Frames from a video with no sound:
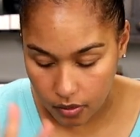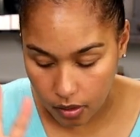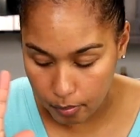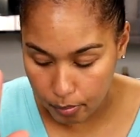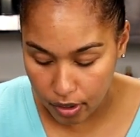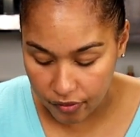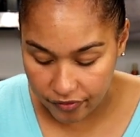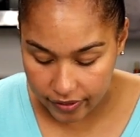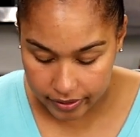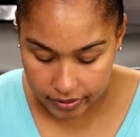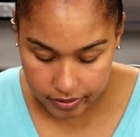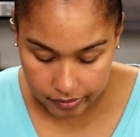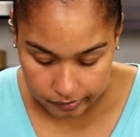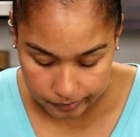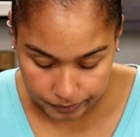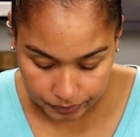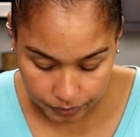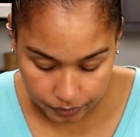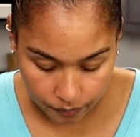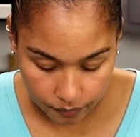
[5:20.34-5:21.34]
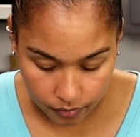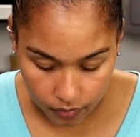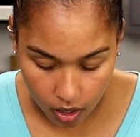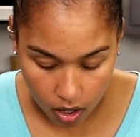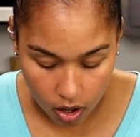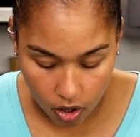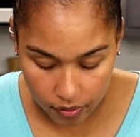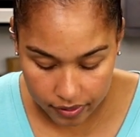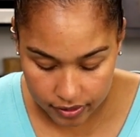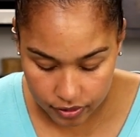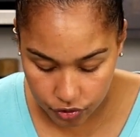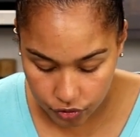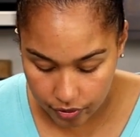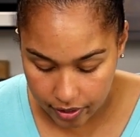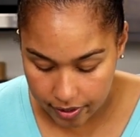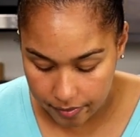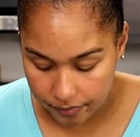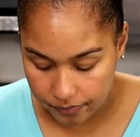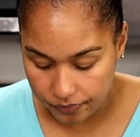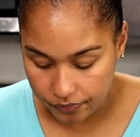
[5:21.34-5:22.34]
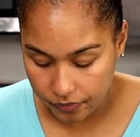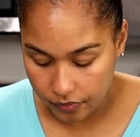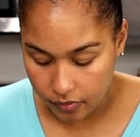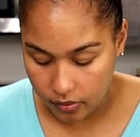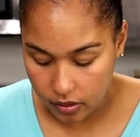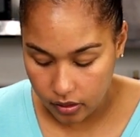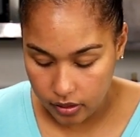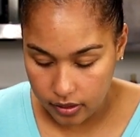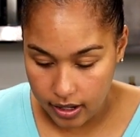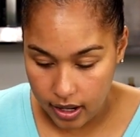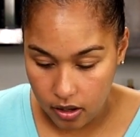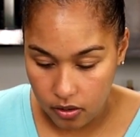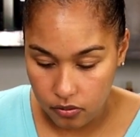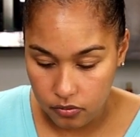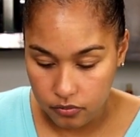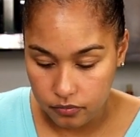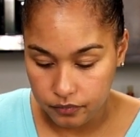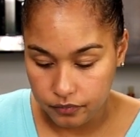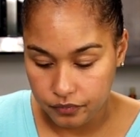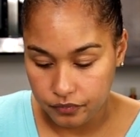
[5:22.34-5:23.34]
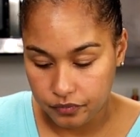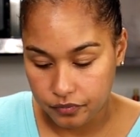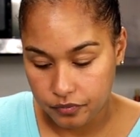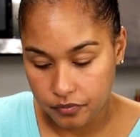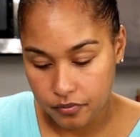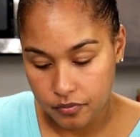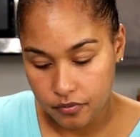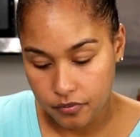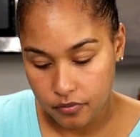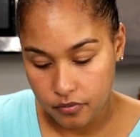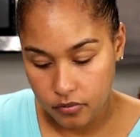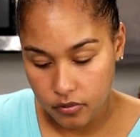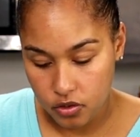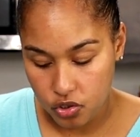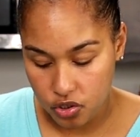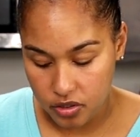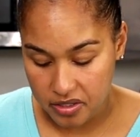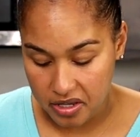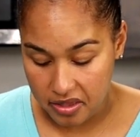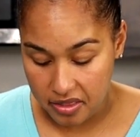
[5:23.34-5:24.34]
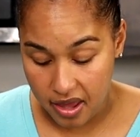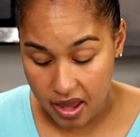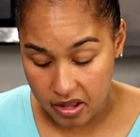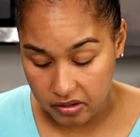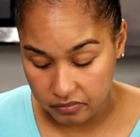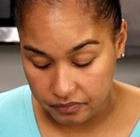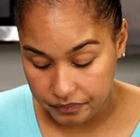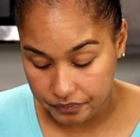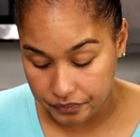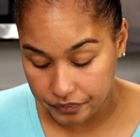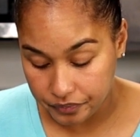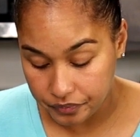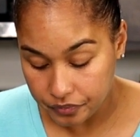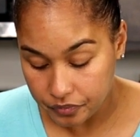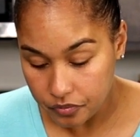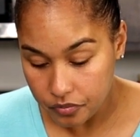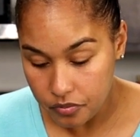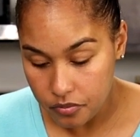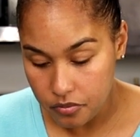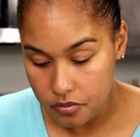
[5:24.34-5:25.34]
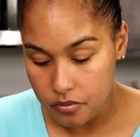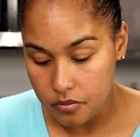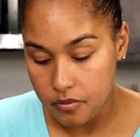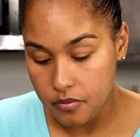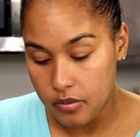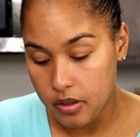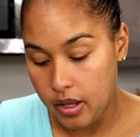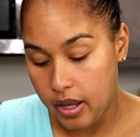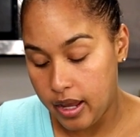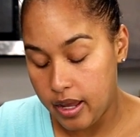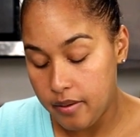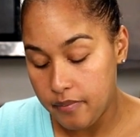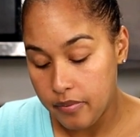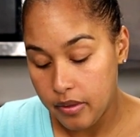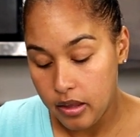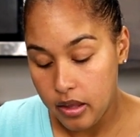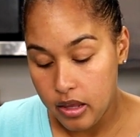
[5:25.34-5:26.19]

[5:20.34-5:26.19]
Perfect. Oh, that's great. Now, just like that, okay?